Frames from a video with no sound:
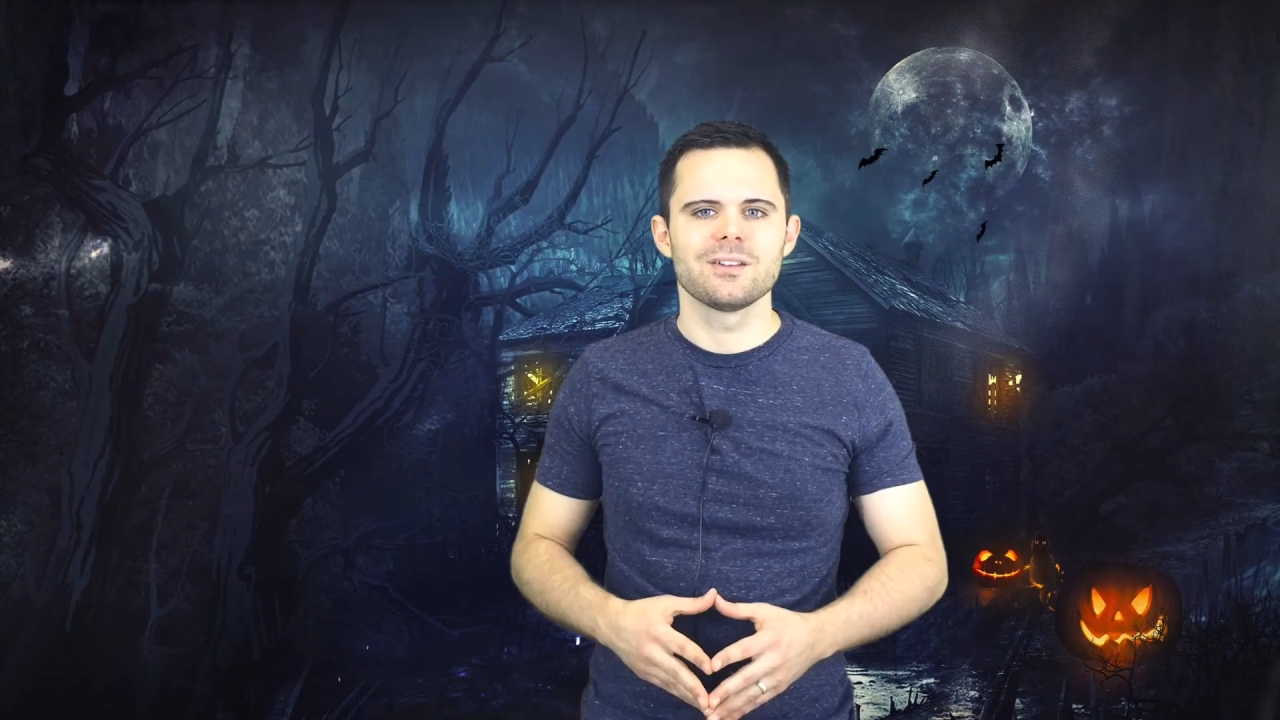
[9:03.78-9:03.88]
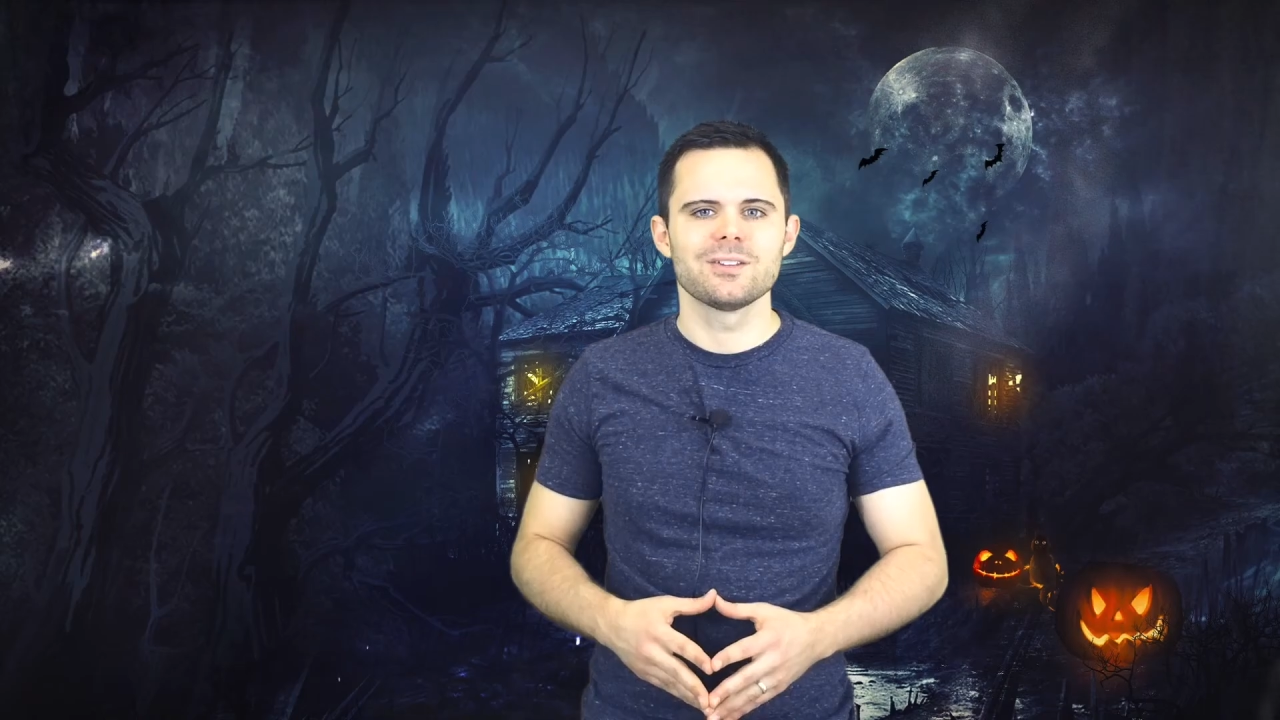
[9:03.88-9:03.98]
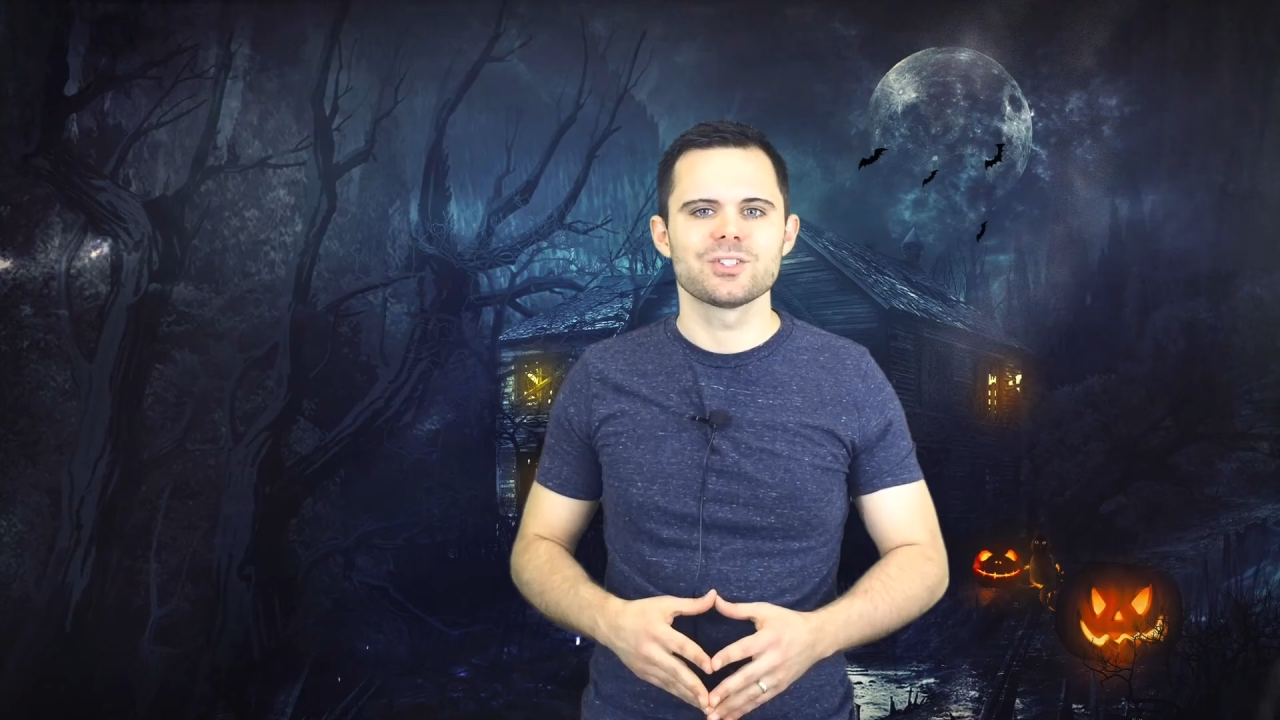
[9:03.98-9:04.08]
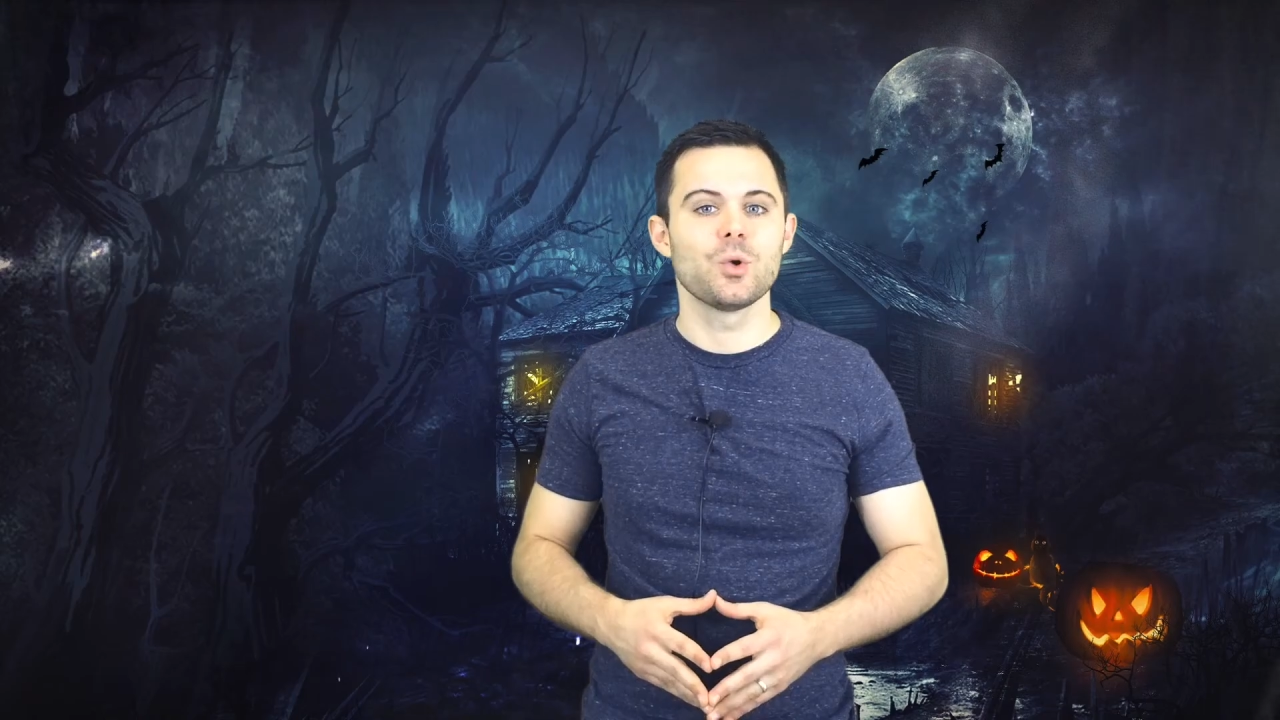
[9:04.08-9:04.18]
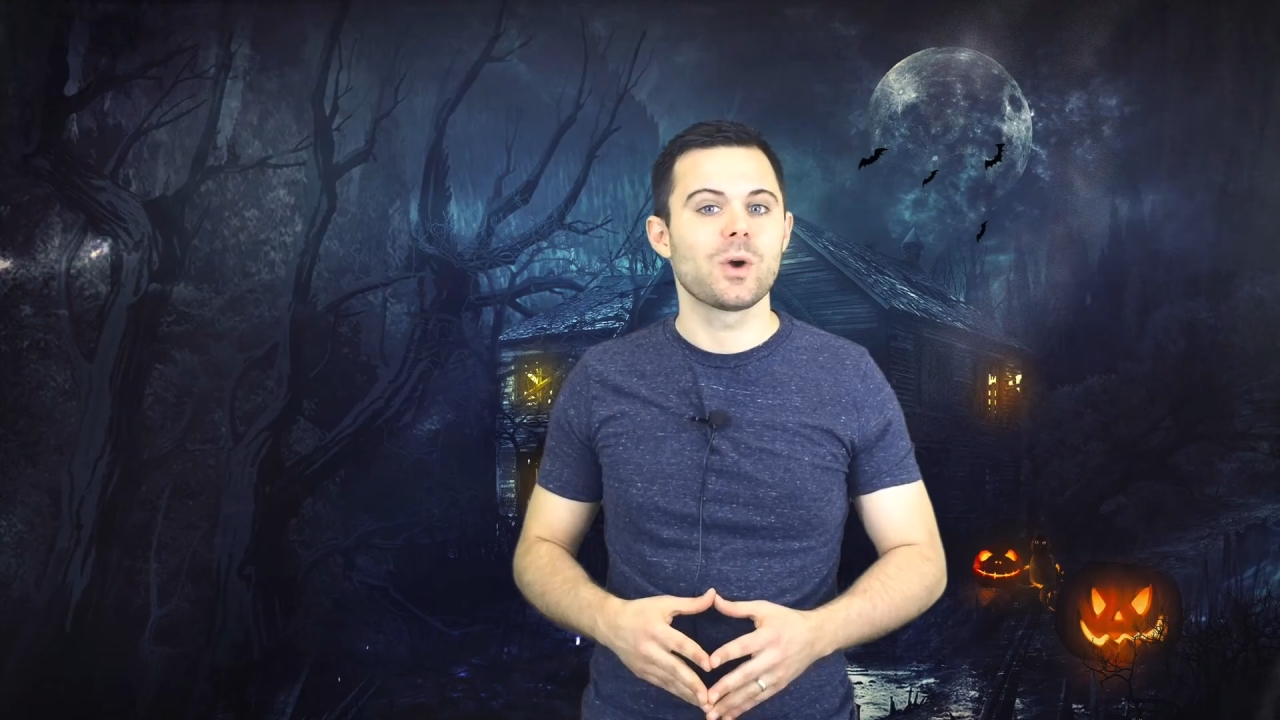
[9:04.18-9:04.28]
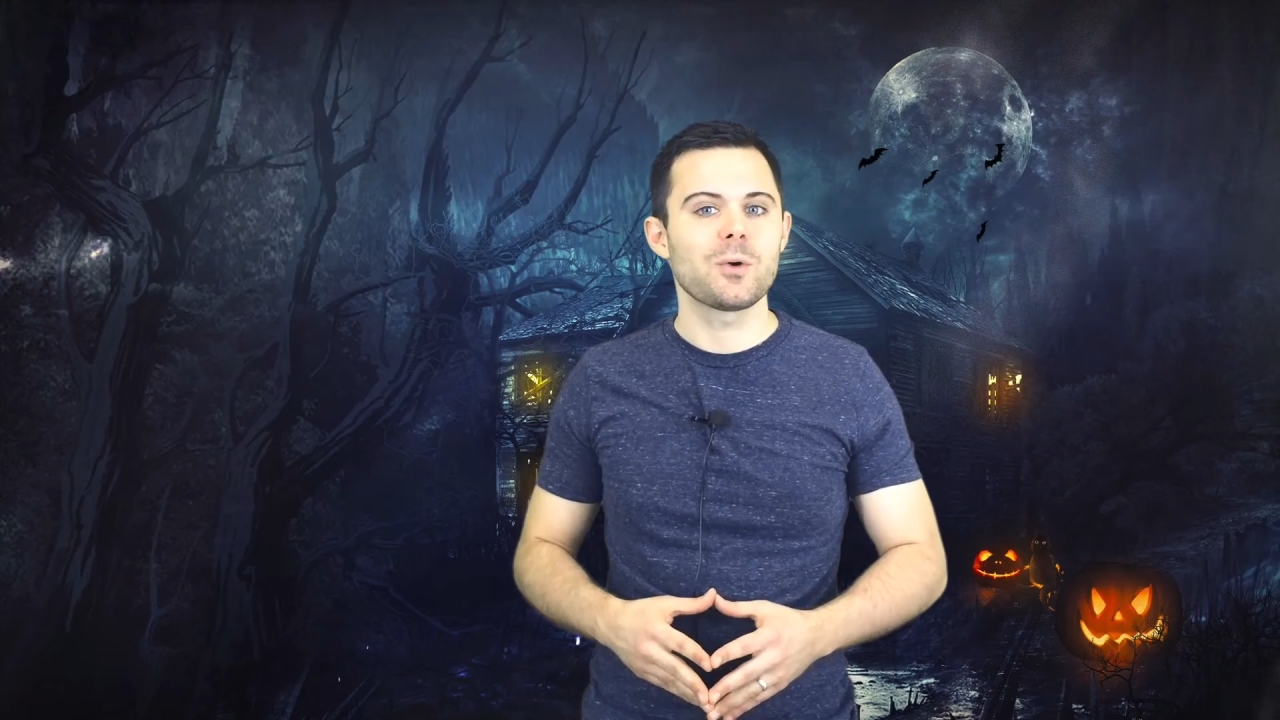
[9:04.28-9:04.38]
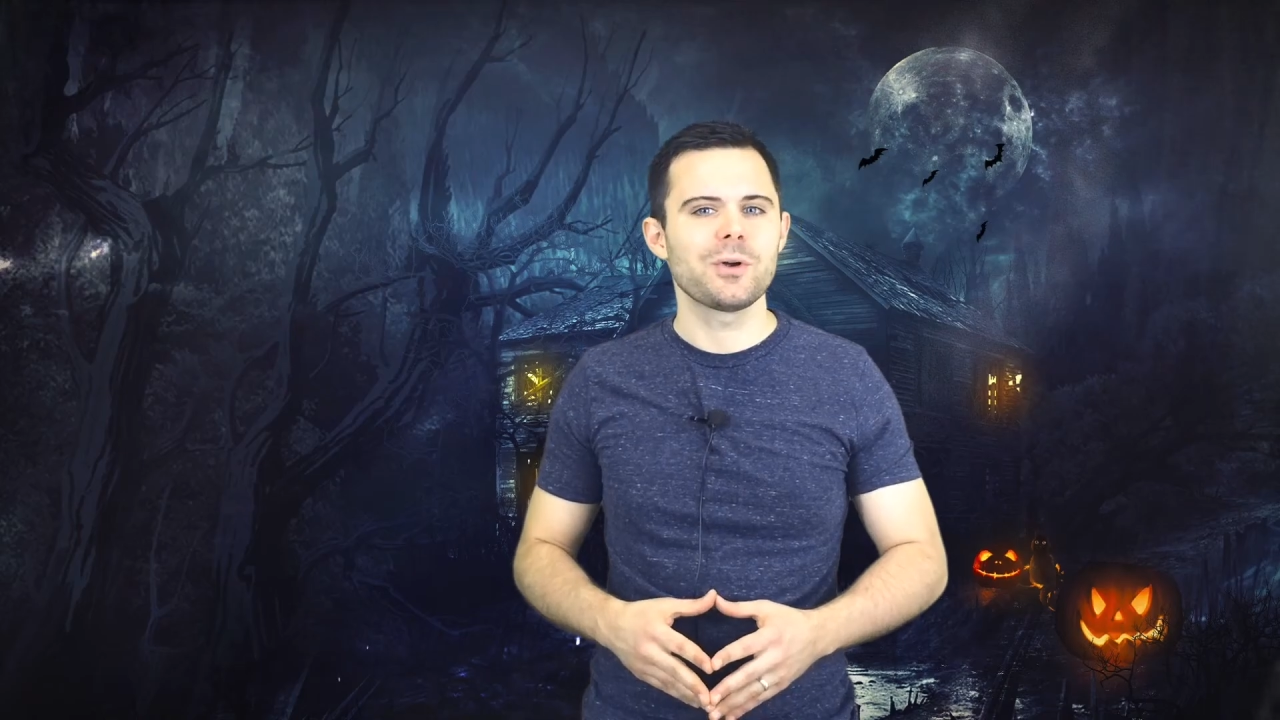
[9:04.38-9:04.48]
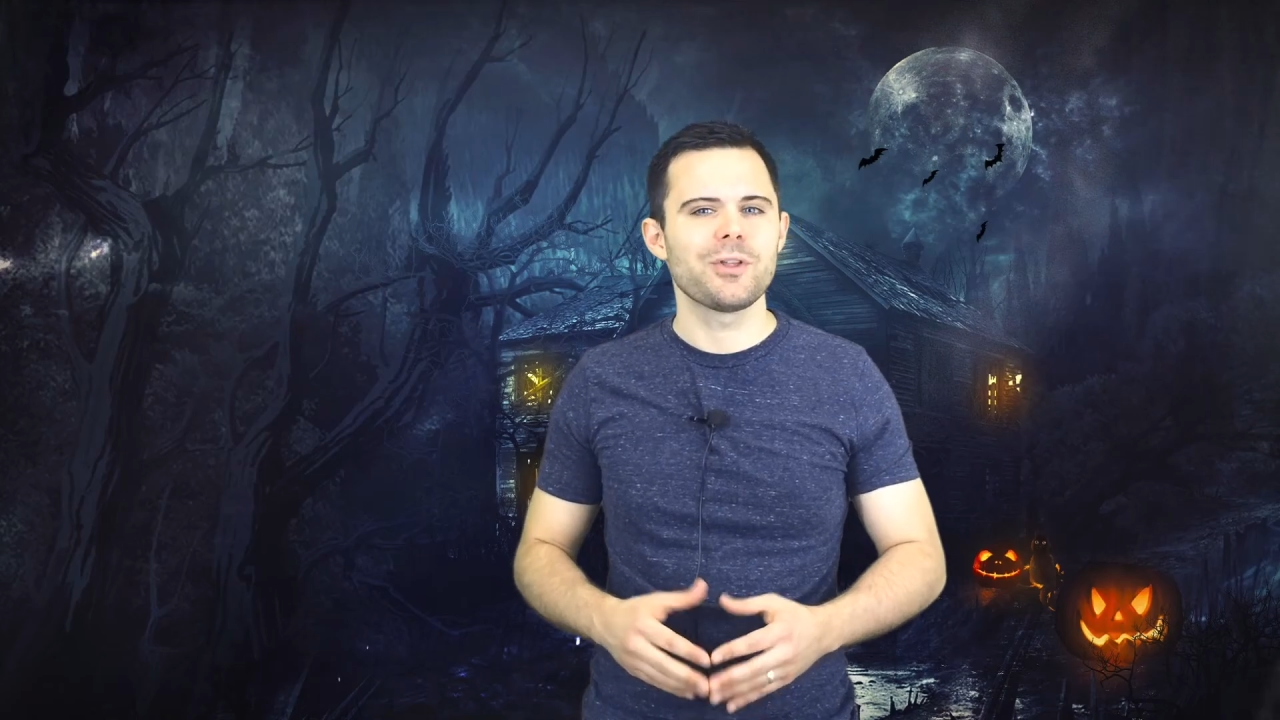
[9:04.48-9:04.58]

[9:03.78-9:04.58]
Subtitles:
So where will